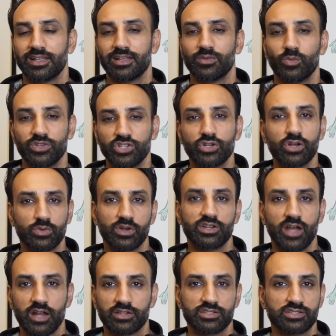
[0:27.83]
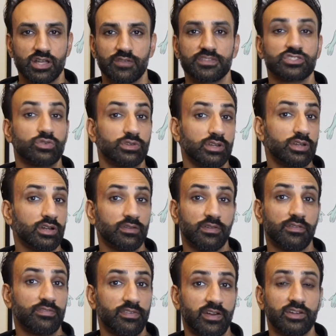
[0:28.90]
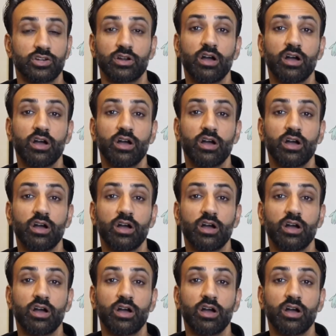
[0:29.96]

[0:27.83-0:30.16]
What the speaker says: when you go to a doctor's office or you hear of a friend or